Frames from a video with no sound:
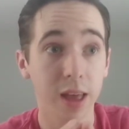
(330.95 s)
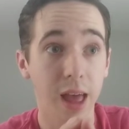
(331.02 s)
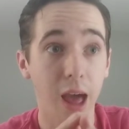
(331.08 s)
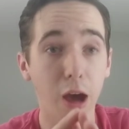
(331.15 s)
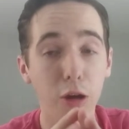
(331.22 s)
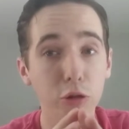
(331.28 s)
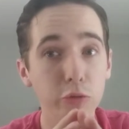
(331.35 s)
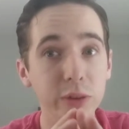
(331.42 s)

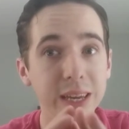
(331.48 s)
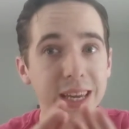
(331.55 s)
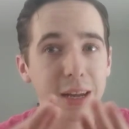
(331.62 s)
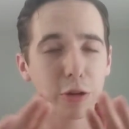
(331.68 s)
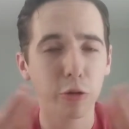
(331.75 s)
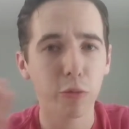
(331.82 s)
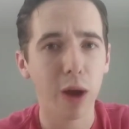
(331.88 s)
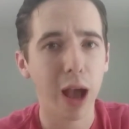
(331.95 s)
How do we get
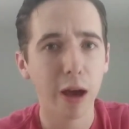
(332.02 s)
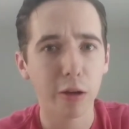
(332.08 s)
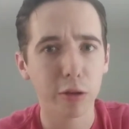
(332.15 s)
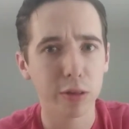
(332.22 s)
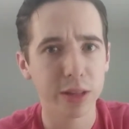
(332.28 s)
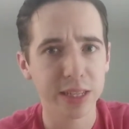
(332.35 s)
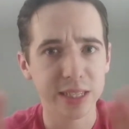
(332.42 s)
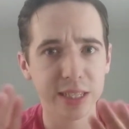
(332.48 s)
around
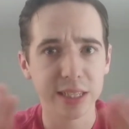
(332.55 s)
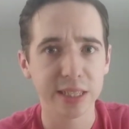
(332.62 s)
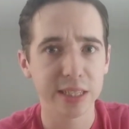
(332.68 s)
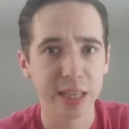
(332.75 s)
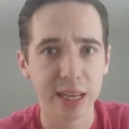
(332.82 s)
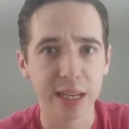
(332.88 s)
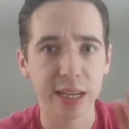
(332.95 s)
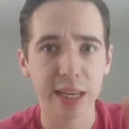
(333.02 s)
this
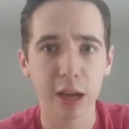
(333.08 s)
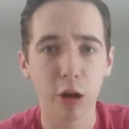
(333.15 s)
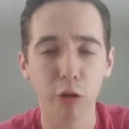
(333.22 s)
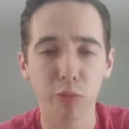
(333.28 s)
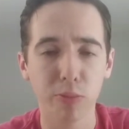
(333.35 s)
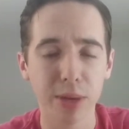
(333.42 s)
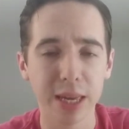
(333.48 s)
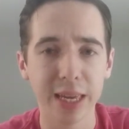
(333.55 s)
insanely
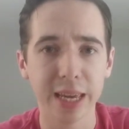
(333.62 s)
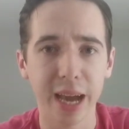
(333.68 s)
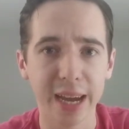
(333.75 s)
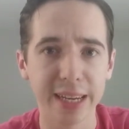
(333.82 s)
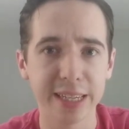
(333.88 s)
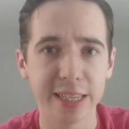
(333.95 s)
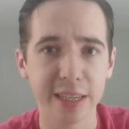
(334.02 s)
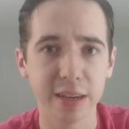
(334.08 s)
OP
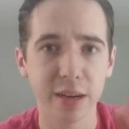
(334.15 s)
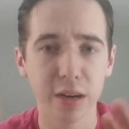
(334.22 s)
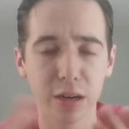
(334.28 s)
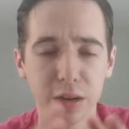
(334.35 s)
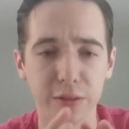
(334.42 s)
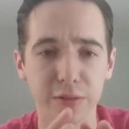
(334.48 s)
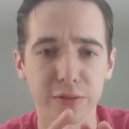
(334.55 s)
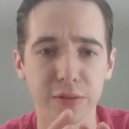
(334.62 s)
idea
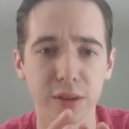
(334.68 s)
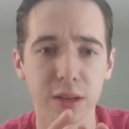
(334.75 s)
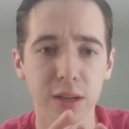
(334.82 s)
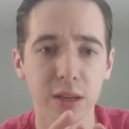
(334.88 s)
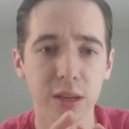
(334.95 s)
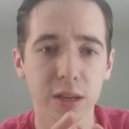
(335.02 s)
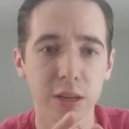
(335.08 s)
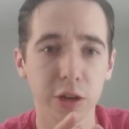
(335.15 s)
of,
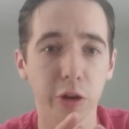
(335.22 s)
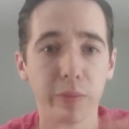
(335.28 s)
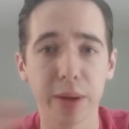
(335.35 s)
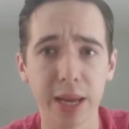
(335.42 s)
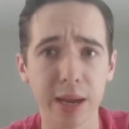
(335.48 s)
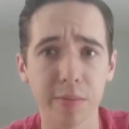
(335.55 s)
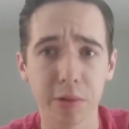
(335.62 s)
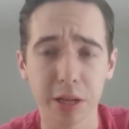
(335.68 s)

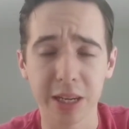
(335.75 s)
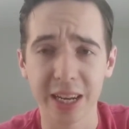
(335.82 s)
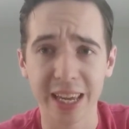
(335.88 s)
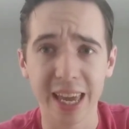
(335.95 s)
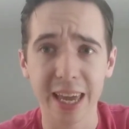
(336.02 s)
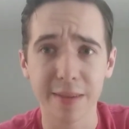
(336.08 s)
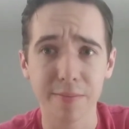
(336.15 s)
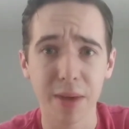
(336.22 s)
being able to
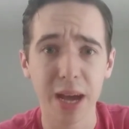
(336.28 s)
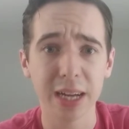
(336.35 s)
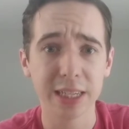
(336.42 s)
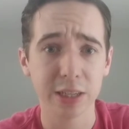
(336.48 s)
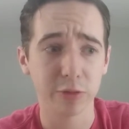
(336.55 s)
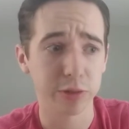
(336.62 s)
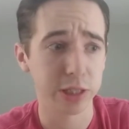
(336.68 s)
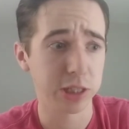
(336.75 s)
negate
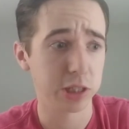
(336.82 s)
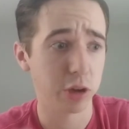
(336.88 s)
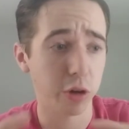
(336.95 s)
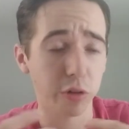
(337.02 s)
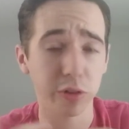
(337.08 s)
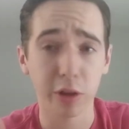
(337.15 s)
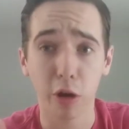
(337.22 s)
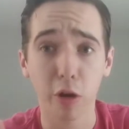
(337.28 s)
magic, which is
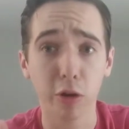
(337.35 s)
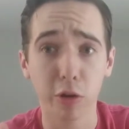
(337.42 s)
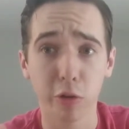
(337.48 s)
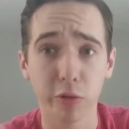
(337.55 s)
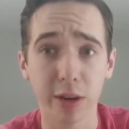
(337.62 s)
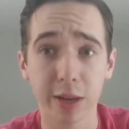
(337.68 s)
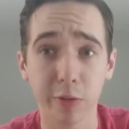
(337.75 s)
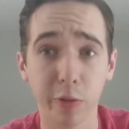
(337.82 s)
our
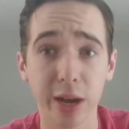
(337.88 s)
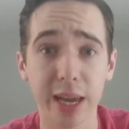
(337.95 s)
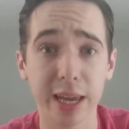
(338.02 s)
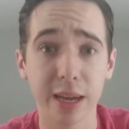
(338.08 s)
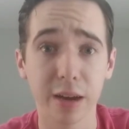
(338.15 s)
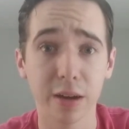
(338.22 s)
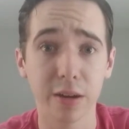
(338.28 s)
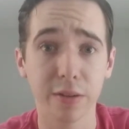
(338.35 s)
only
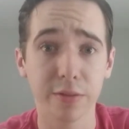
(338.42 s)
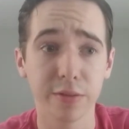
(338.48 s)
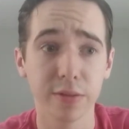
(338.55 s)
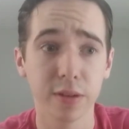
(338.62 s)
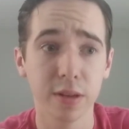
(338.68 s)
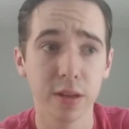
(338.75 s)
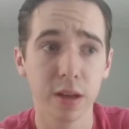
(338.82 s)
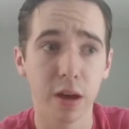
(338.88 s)
way of
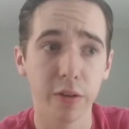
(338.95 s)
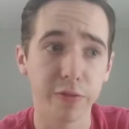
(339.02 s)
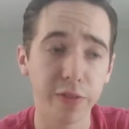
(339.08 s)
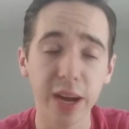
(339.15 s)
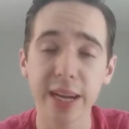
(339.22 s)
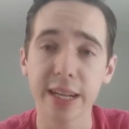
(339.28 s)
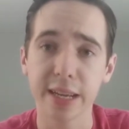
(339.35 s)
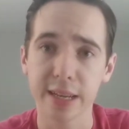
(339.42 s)

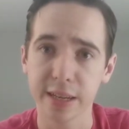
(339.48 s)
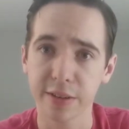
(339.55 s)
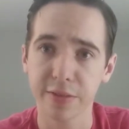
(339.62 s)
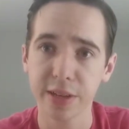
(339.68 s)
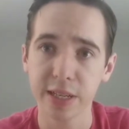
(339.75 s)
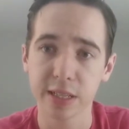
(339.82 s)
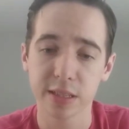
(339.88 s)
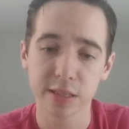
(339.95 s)
fighting and
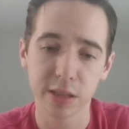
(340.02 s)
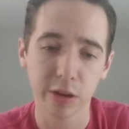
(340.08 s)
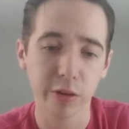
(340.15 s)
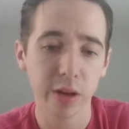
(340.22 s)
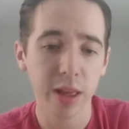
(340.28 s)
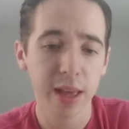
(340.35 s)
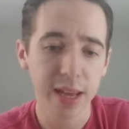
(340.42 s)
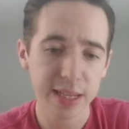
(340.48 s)
defense.
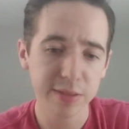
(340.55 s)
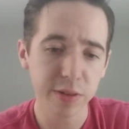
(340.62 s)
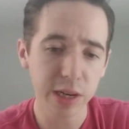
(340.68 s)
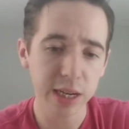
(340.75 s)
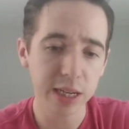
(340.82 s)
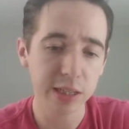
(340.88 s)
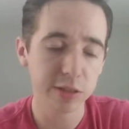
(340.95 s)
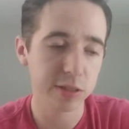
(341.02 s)
So it's
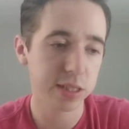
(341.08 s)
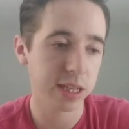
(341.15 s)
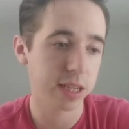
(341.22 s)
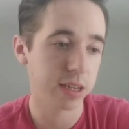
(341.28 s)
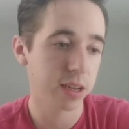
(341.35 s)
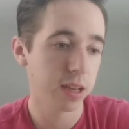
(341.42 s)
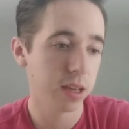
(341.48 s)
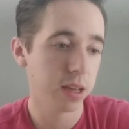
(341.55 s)
very interesting.